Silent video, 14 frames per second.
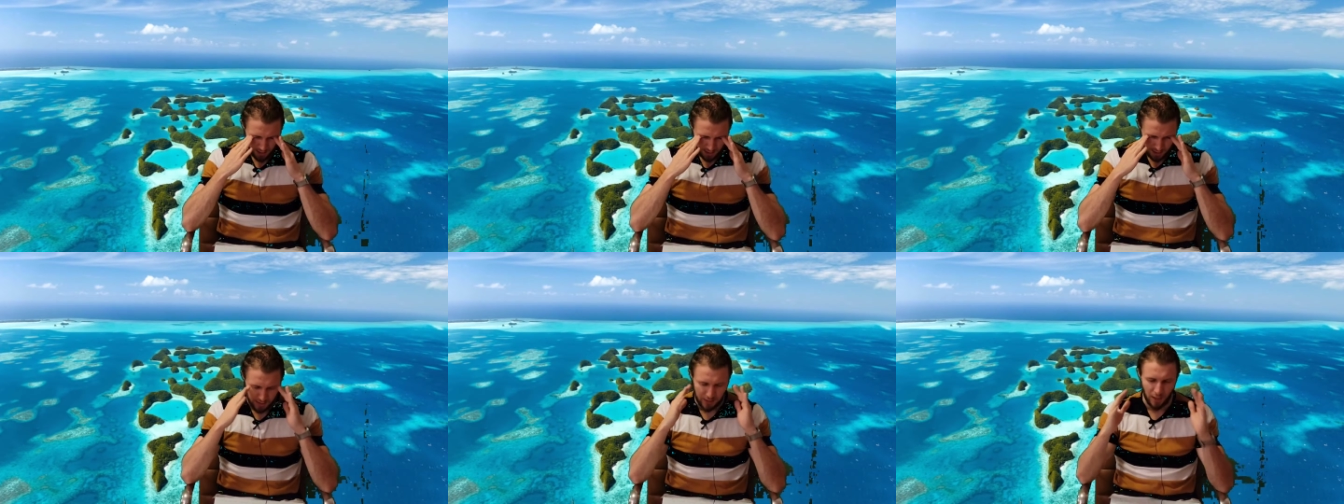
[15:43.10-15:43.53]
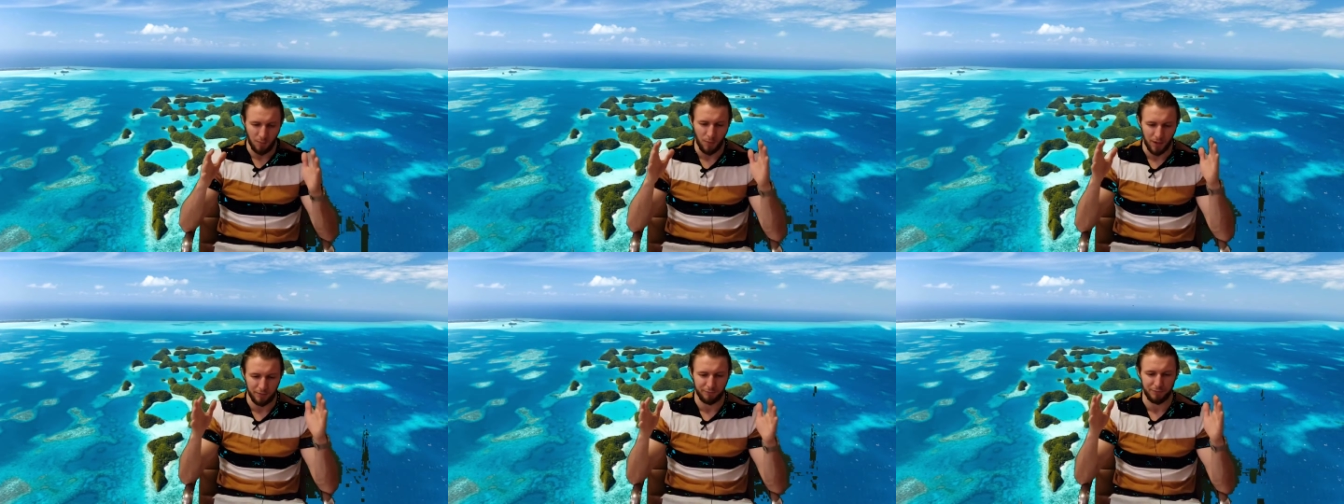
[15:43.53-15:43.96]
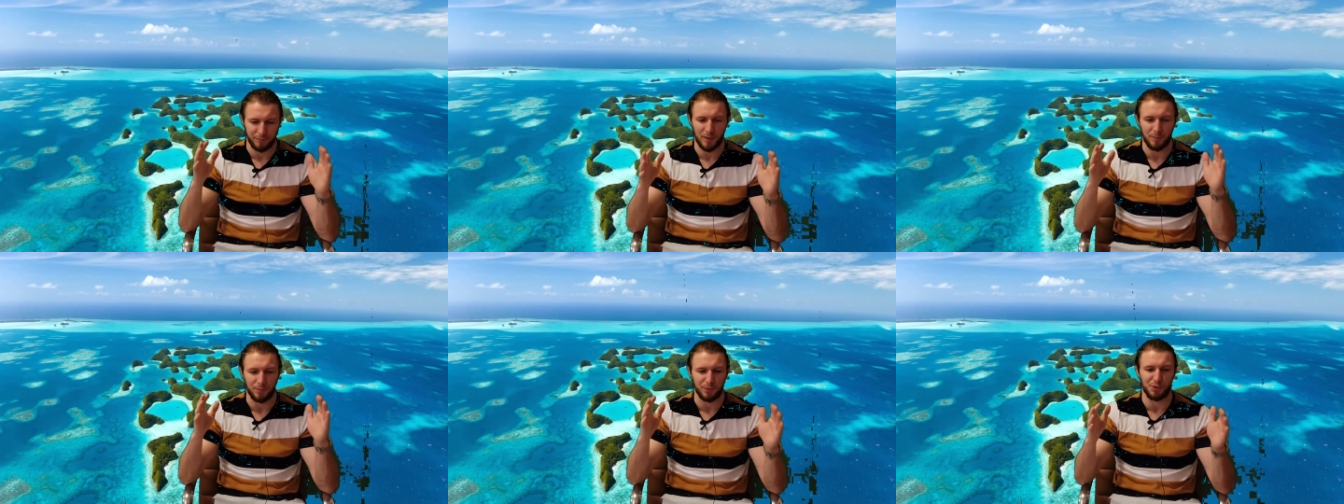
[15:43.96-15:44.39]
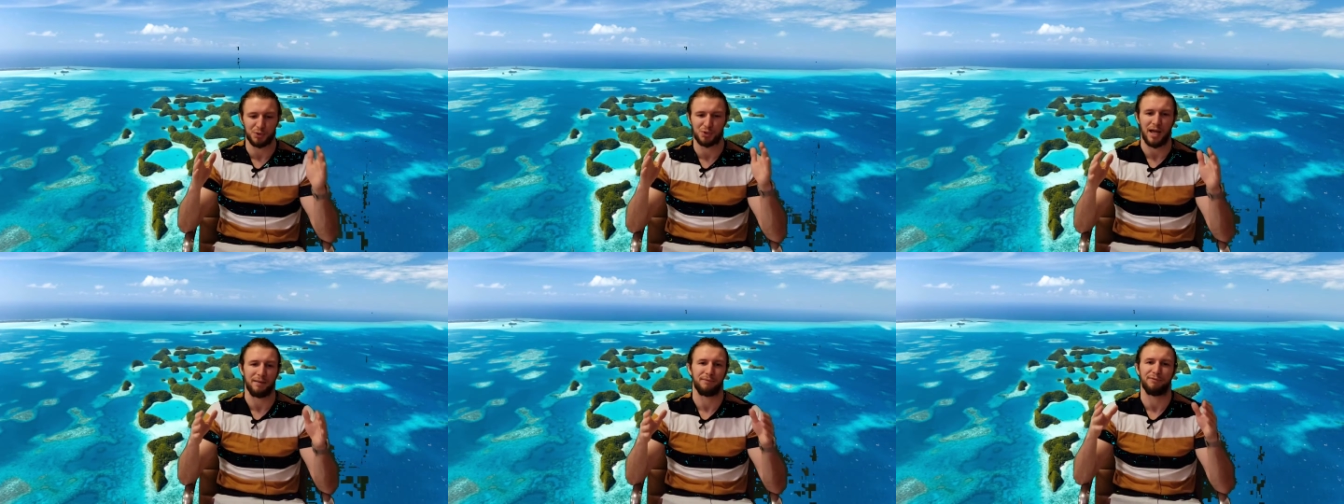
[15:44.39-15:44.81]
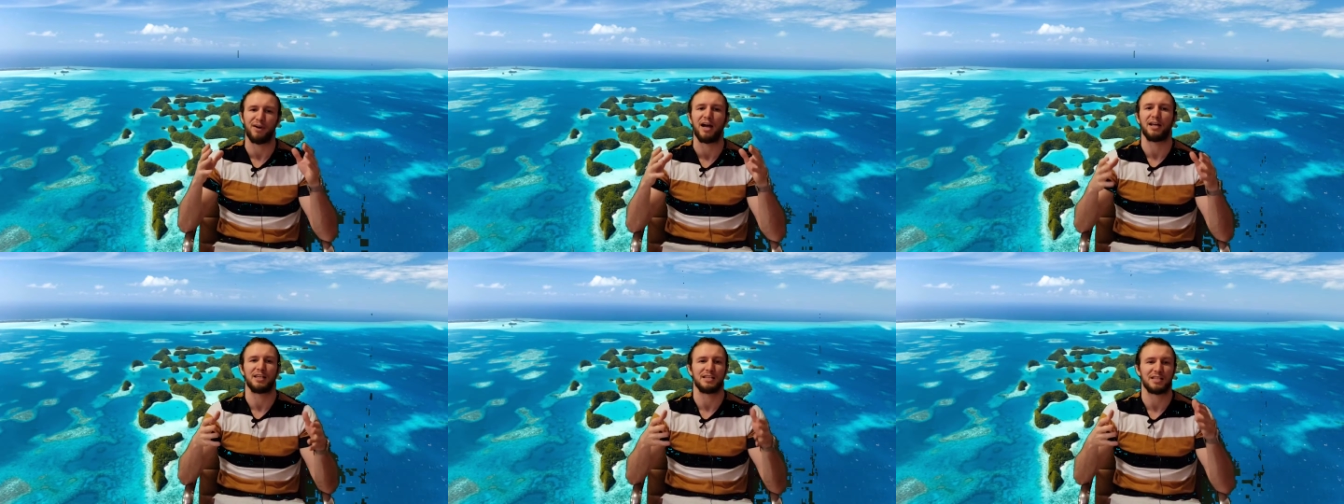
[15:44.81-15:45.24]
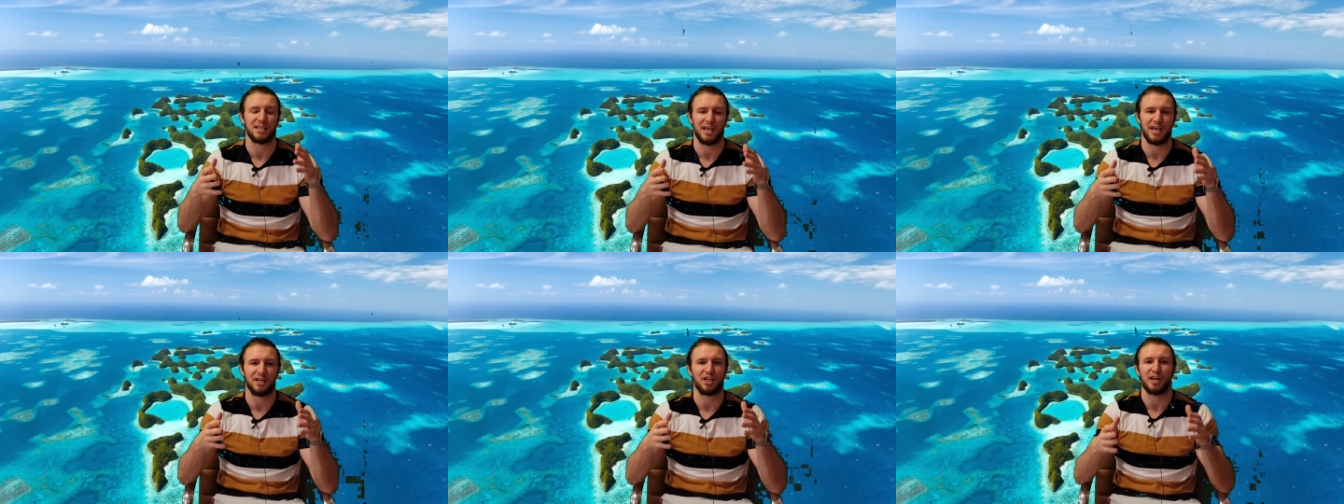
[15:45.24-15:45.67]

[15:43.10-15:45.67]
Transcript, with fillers: someone from the blue tribe find this thing.